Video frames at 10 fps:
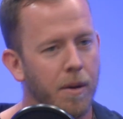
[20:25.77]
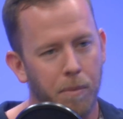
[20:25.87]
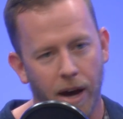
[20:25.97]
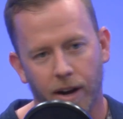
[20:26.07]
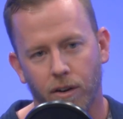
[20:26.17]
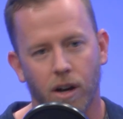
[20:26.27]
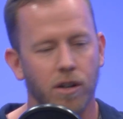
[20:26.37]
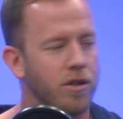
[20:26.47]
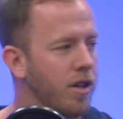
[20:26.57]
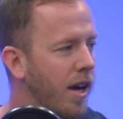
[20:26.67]

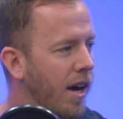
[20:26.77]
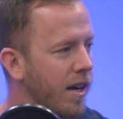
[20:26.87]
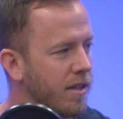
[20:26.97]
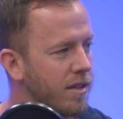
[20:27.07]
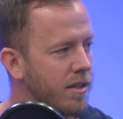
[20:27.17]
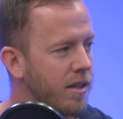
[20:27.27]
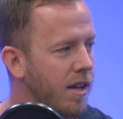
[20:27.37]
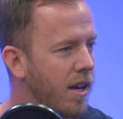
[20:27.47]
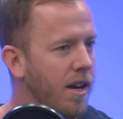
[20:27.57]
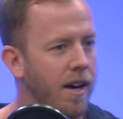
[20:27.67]
background checks,
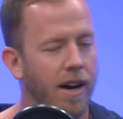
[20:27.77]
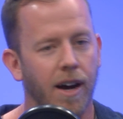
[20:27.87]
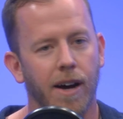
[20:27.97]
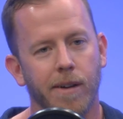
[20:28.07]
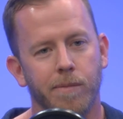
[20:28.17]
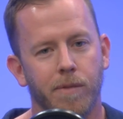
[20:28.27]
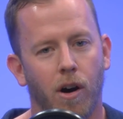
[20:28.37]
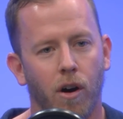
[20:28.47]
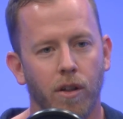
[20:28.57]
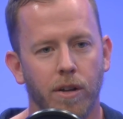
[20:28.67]

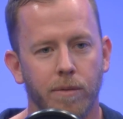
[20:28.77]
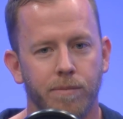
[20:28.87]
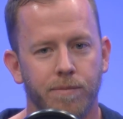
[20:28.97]
all the